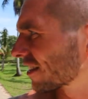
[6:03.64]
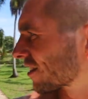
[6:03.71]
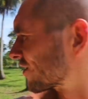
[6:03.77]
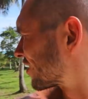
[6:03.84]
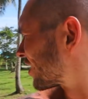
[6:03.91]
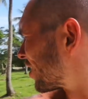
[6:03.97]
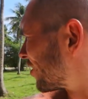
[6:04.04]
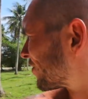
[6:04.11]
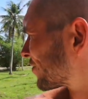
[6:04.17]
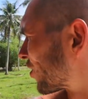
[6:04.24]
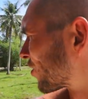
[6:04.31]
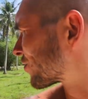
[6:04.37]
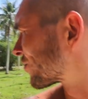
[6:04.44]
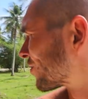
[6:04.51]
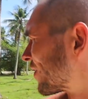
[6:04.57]
because there's a lot of
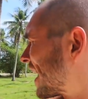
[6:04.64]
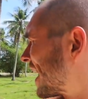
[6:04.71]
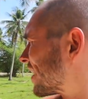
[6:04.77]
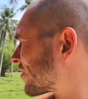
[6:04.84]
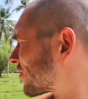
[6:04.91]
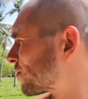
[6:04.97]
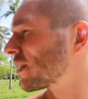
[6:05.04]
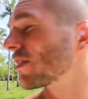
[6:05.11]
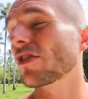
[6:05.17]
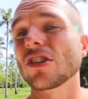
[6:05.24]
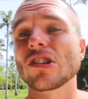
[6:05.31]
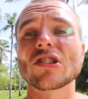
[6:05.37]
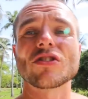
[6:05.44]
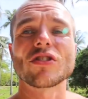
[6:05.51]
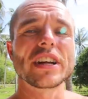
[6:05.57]
dogs around,
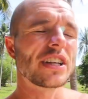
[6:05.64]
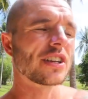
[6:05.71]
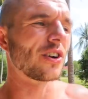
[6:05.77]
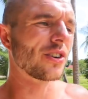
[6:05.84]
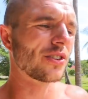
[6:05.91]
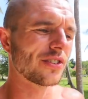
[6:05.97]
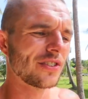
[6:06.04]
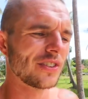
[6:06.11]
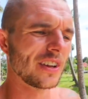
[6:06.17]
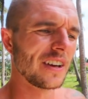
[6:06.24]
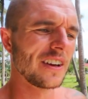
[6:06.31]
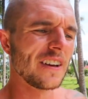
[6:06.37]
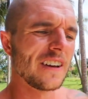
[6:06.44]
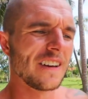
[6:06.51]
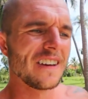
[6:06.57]
especially street dogs,
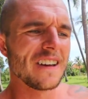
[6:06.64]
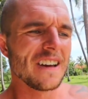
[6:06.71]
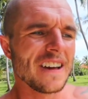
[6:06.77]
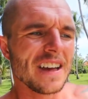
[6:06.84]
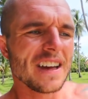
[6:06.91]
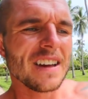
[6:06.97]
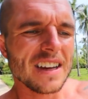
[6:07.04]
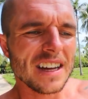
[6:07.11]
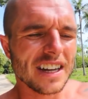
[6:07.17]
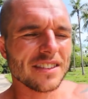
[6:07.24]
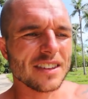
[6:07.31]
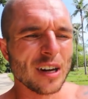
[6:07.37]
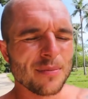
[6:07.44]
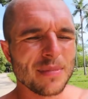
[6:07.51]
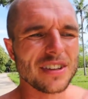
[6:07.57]

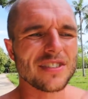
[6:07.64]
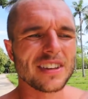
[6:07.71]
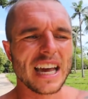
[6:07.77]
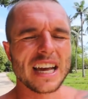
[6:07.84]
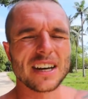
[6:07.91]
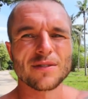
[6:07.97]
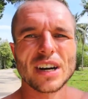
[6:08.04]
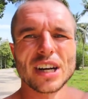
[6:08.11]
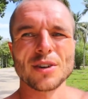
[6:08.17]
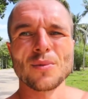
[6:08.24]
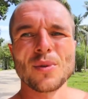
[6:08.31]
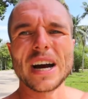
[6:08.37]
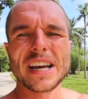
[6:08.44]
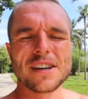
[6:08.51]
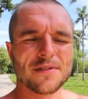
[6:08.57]
is don't be scared and run
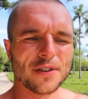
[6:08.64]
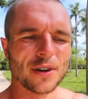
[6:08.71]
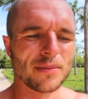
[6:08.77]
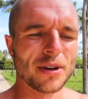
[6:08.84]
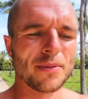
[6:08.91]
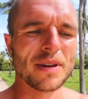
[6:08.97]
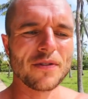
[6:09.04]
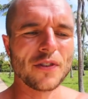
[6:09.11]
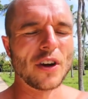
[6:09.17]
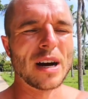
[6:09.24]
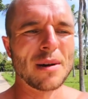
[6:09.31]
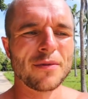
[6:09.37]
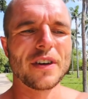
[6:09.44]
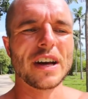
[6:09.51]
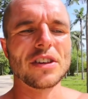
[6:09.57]
away from them. If you
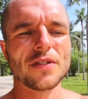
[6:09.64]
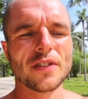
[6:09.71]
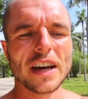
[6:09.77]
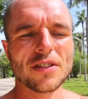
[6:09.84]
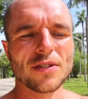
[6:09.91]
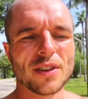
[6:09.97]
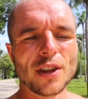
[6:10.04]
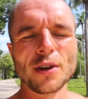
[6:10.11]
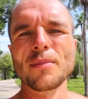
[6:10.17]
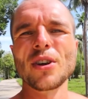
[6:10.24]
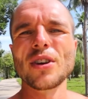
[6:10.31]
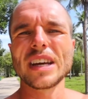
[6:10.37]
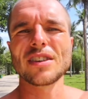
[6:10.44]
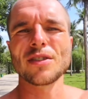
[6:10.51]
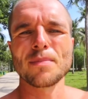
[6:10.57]
come face to face with them,
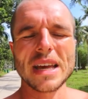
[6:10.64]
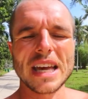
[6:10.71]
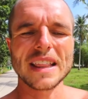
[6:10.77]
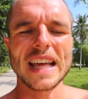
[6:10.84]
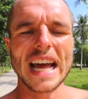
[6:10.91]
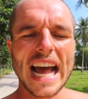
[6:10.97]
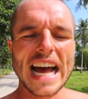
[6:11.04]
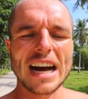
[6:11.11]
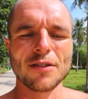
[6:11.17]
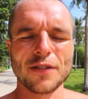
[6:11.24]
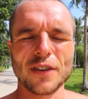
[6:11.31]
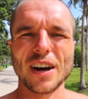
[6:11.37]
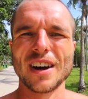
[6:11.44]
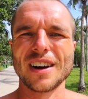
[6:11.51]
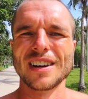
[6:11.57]
you need to be the
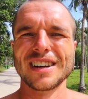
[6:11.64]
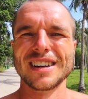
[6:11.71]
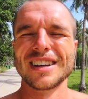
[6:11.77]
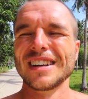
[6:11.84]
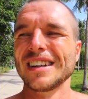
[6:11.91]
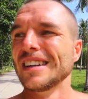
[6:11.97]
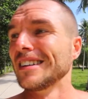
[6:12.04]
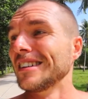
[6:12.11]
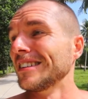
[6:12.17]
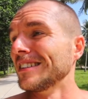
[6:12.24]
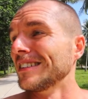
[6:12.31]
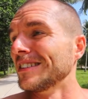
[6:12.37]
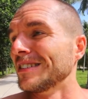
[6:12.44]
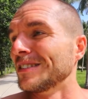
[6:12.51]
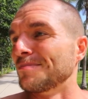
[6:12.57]
alpha
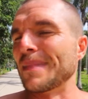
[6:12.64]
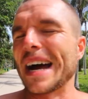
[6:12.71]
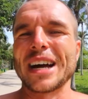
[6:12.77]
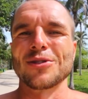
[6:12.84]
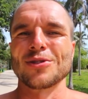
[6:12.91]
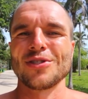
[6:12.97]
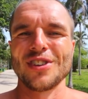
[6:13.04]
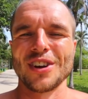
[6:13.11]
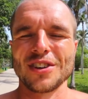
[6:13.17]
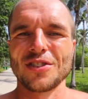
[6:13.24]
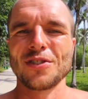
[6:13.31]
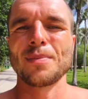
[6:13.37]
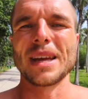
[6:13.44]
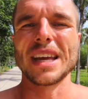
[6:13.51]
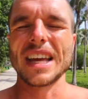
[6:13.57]
male, so to
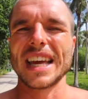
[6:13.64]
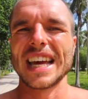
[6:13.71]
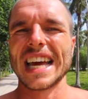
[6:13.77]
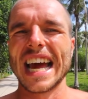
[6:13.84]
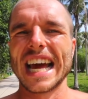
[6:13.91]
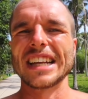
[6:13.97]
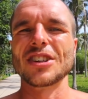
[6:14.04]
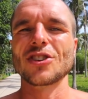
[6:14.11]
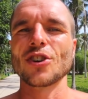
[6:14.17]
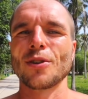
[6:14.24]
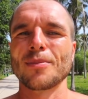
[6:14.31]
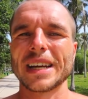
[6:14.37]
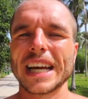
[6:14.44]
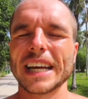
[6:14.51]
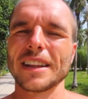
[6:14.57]
speak, and
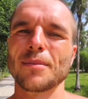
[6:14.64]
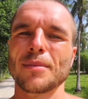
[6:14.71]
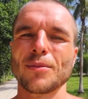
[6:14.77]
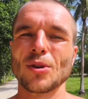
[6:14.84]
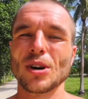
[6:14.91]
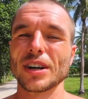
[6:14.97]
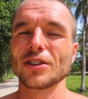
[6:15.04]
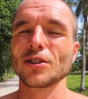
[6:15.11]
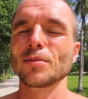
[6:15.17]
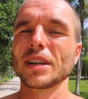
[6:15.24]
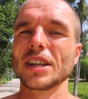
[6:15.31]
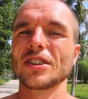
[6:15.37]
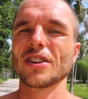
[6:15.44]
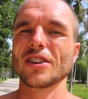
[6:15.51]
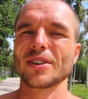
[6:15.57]
dominate them. And what I
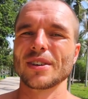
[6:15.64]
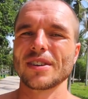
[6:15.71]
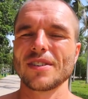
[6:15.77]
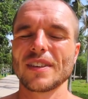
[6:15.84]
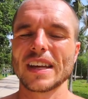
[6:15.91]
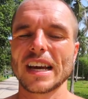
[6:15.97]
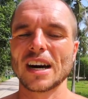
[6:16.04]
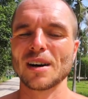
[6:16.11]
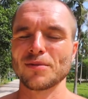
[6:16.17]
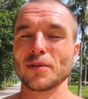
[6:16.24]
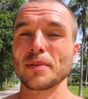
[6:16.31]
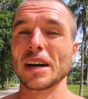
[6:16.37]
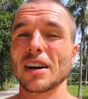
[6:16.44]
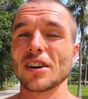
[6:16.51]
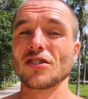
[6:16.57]
normally do is if they come
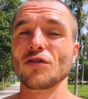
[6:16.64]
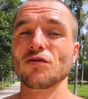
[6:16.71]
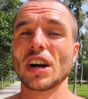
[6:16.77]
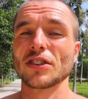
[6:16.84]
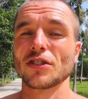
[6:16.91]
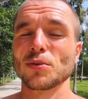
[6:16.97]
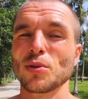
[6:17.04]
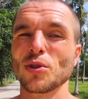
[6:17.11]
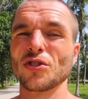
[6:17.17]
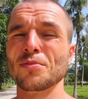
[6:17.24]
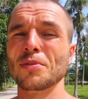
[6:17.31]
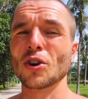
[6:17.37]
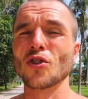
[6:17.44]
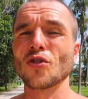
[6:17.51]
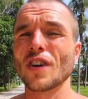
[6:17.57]
for me, I actually run towards
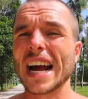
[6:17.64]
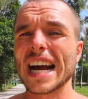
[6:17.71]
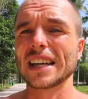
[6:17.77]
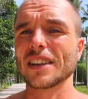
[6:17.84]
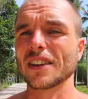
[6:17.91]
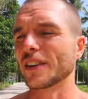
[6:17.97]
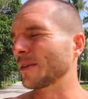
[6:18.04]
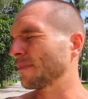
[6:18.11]
them and growl at